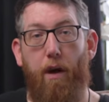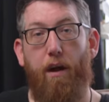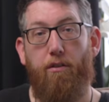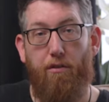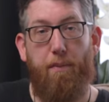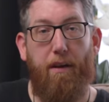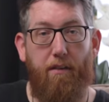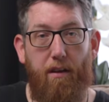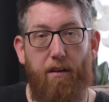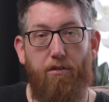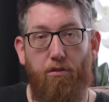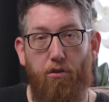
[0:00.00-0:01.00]
right on the
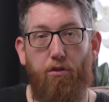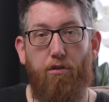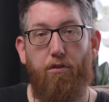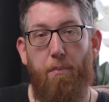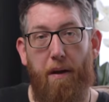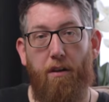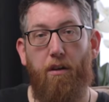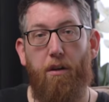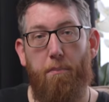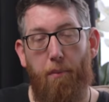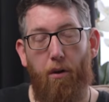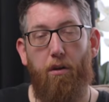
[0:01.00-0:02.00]
spectator's nose, depending on
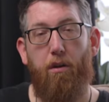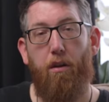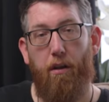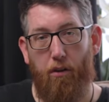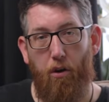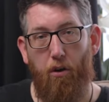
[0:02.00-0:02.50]
the bottle and